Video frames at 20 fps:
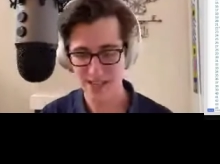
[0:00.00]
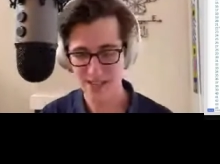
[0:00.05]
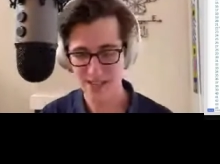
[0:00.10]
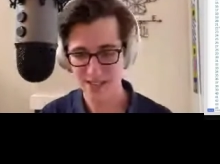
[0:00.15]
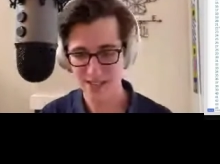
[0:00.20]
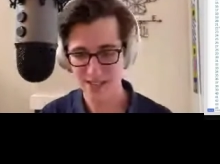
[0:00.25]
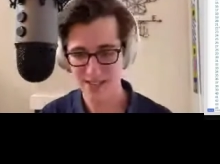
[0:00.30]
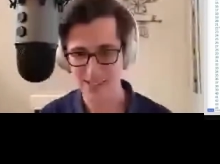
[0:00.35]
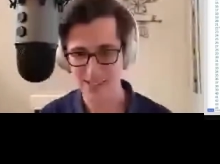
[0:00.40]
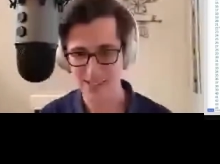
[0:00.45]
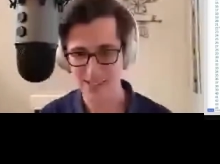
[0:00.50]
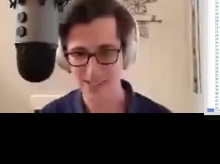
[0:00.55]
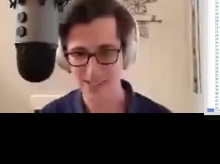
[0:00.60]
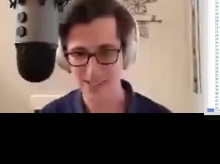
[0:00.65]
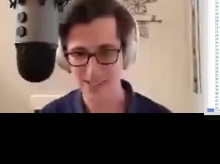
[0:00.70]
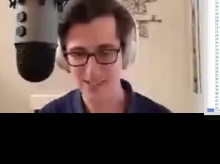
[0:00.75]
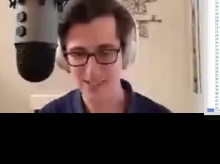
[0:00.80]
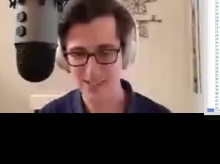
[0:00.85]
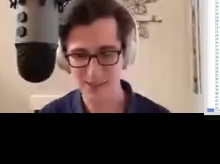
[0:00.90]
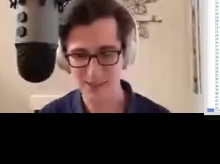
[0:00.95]
let's
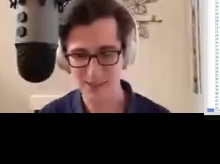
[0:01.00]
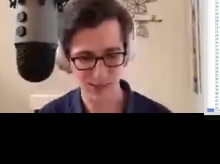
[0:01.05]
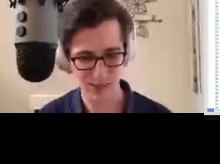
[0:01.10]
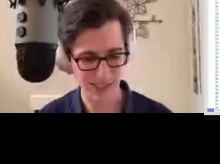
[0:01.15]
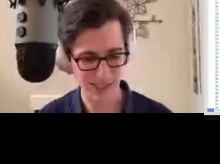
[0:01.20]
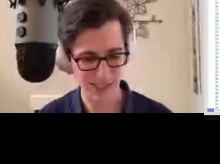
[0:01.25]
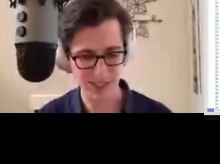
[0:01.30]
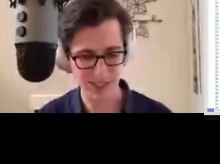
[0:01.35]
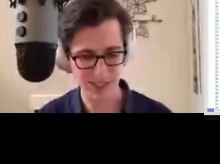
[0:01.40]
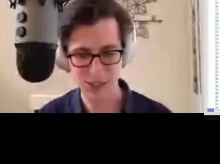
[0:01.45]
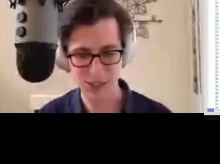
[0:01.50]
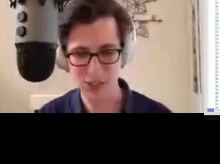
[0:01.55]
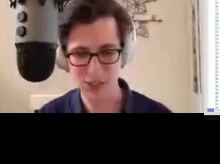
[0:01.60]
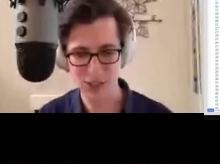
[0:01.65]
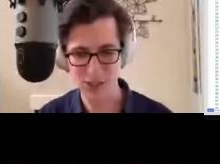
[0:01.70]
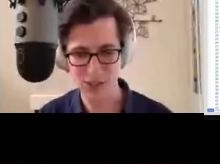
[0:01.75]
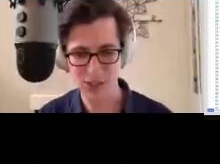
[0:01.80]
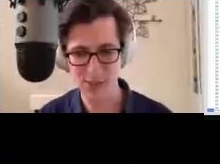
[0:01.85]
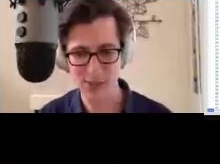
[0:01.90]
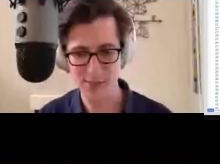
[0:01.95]
see, will IntelliSense show it
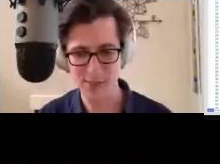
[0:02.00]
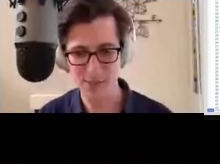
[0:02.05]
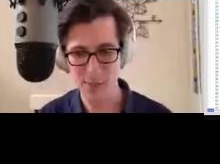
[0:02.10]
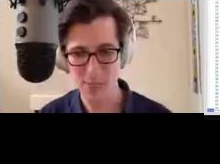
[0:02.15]
to me?